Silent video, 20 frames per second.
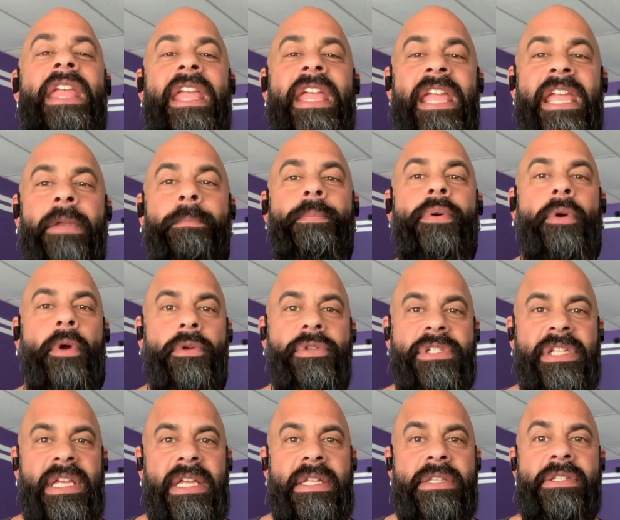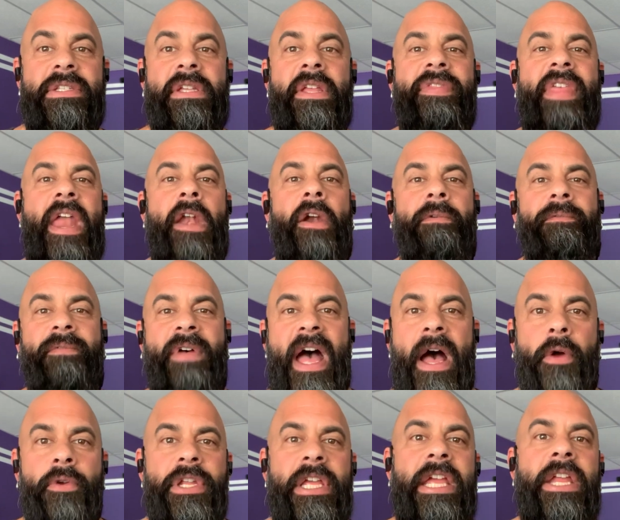eat proteins that are
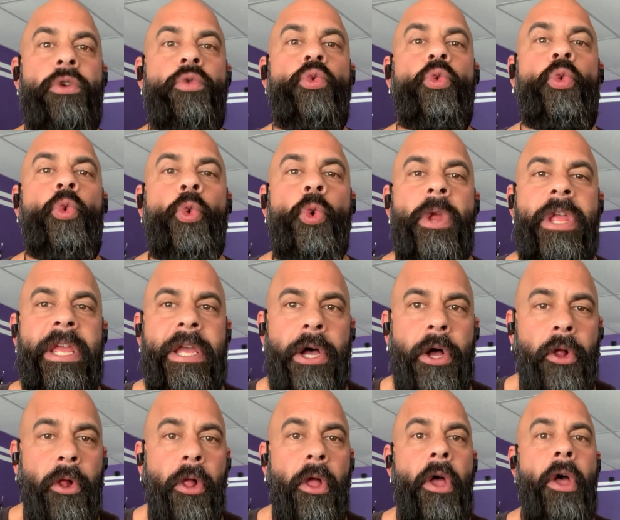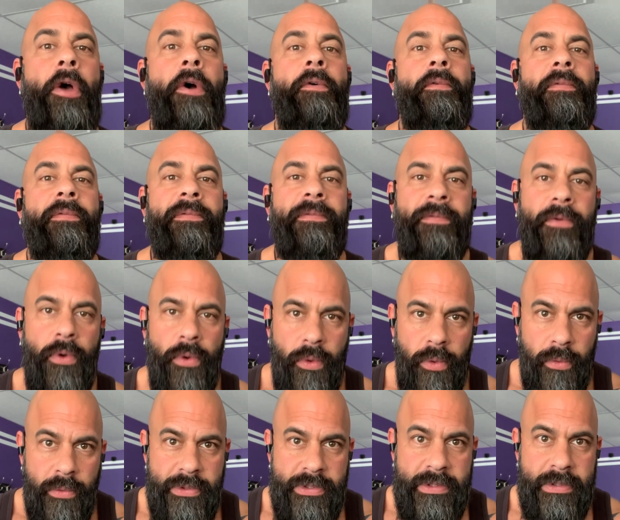found in real
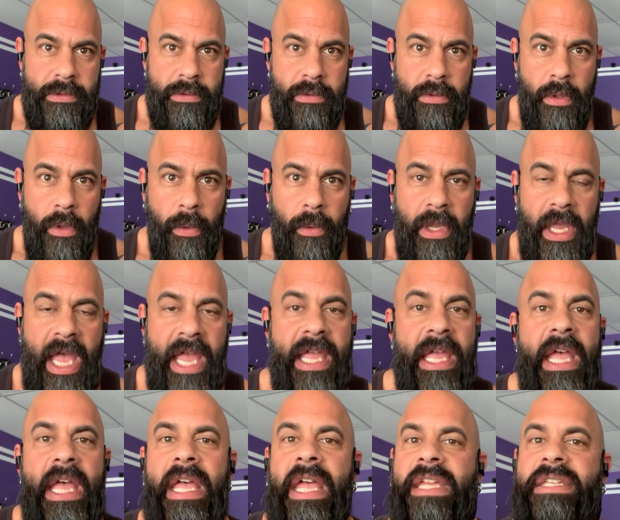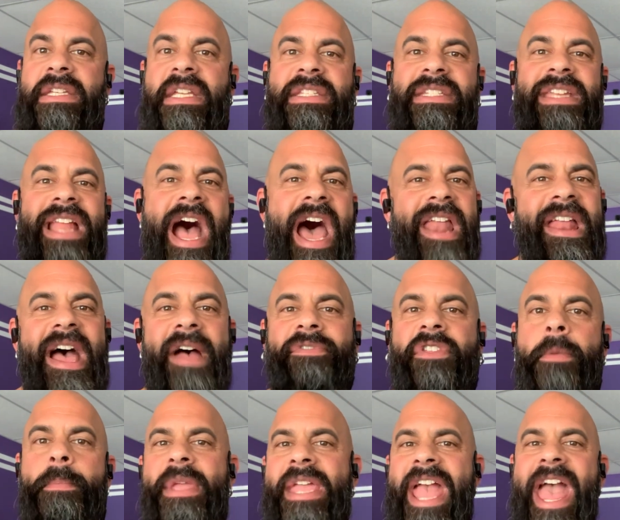foods, okay? It does not have
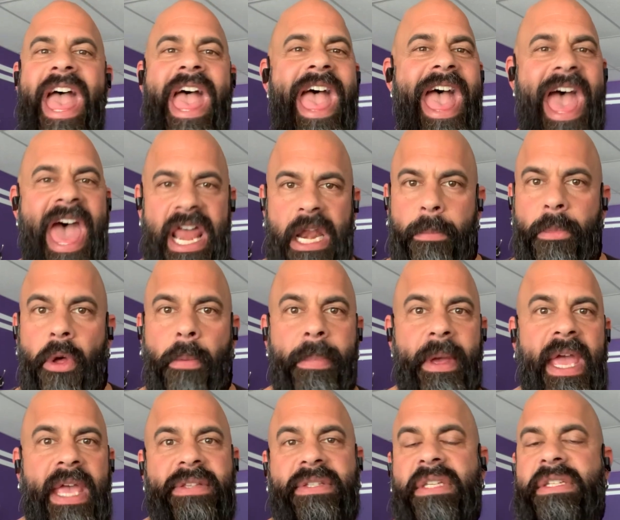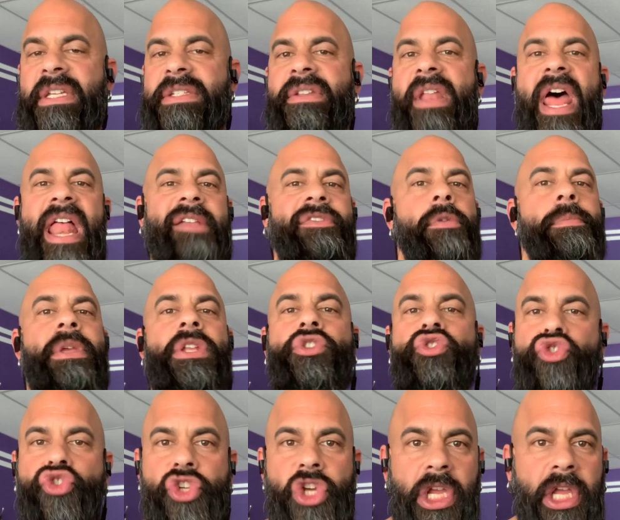to be animal-based. It does not have to be
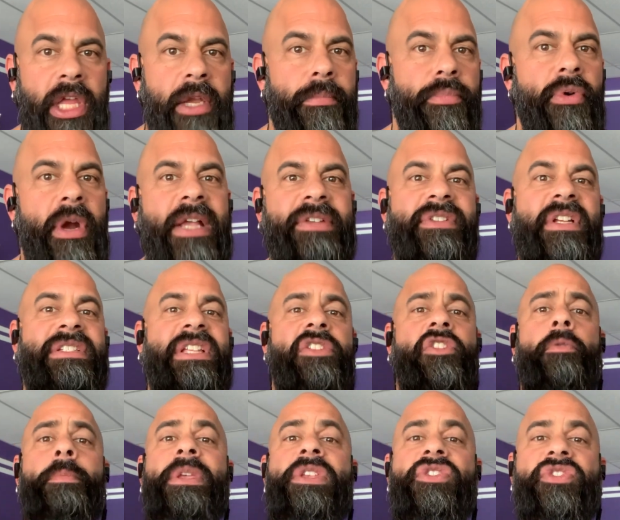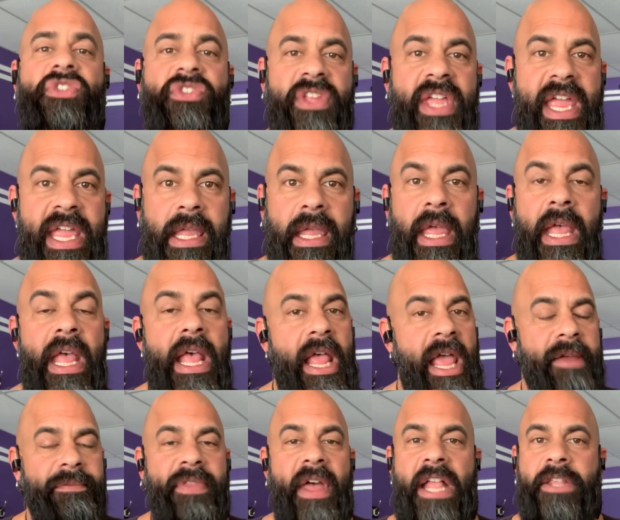chicken breast. It doesn't have to be steak.
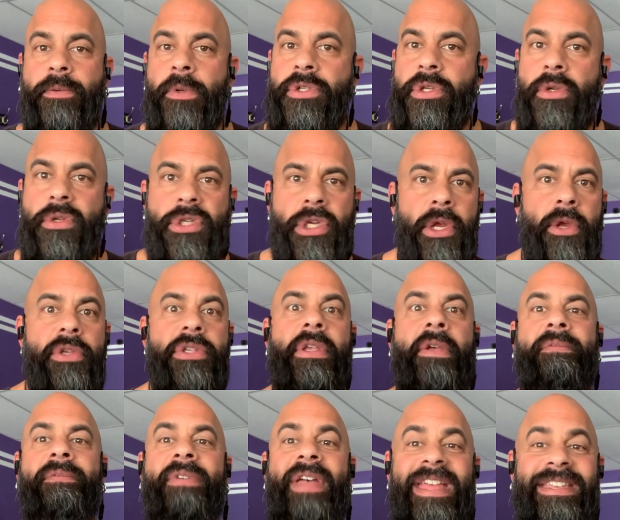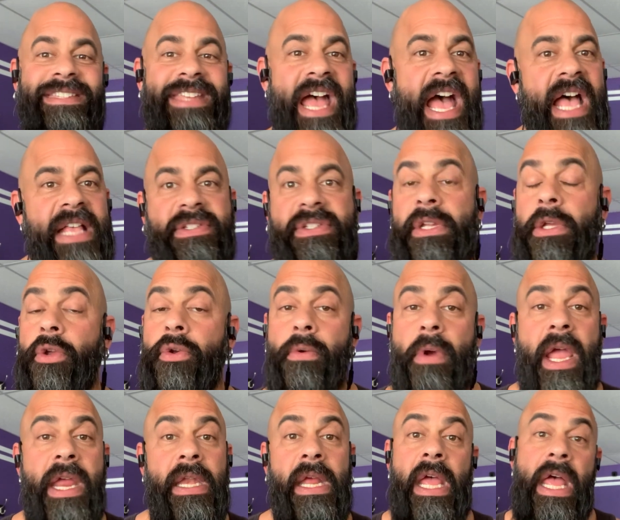If that's what you choose, fantastic,
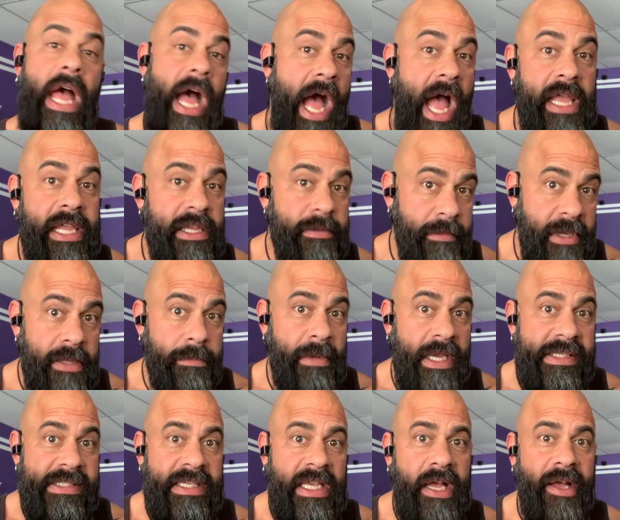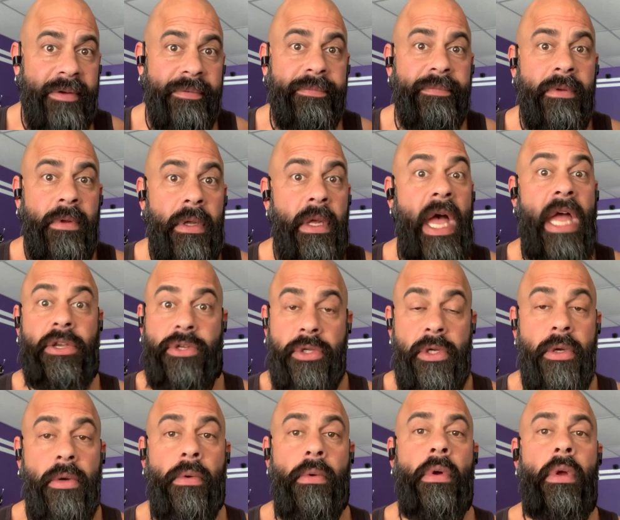great. I eat meat myself. I
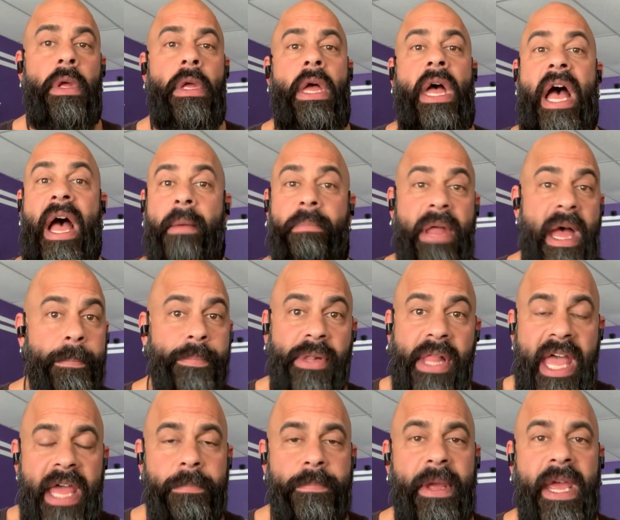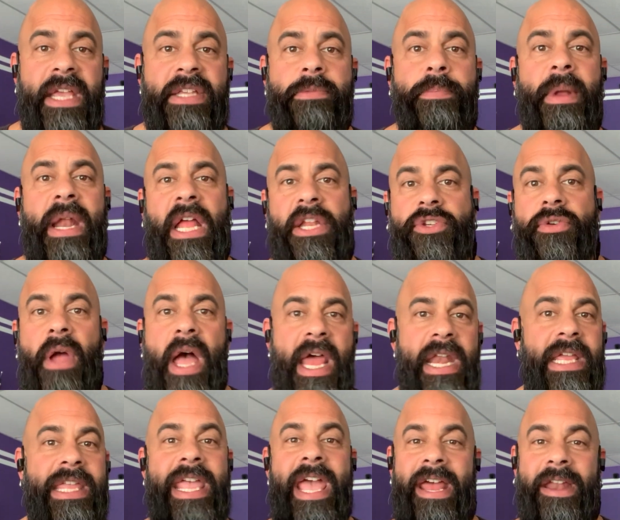do. I'm not plant-based, but I try
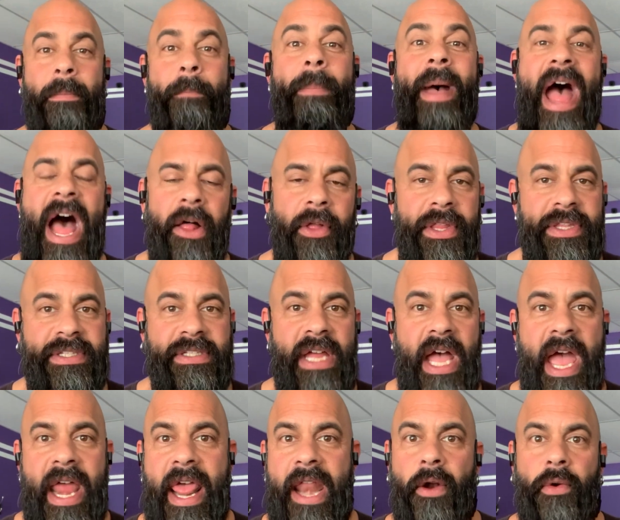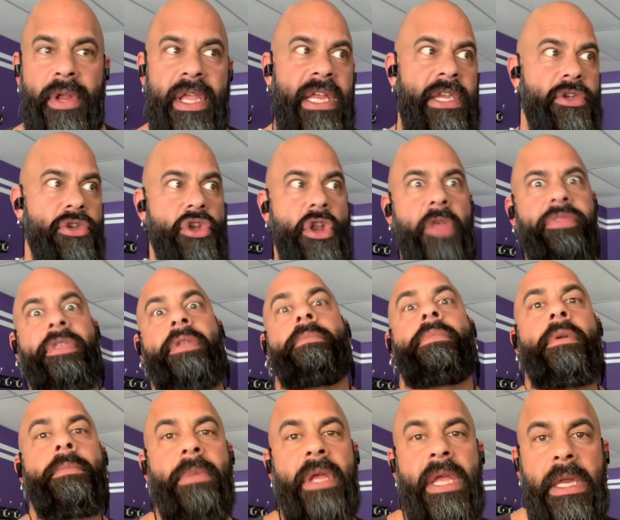to get a balanced diet. I don't eat nothing
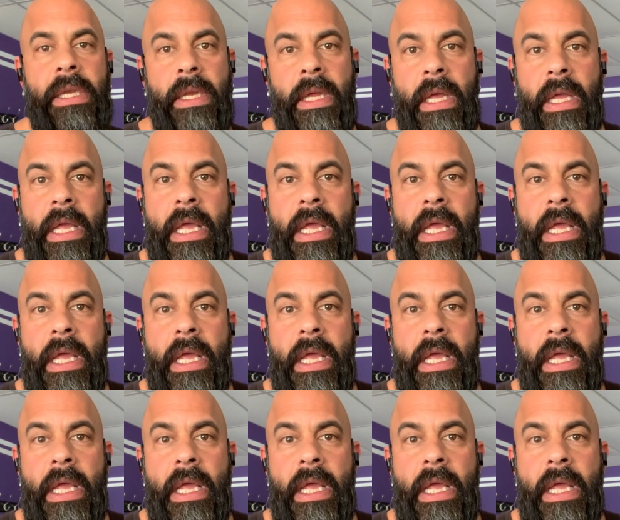but meat.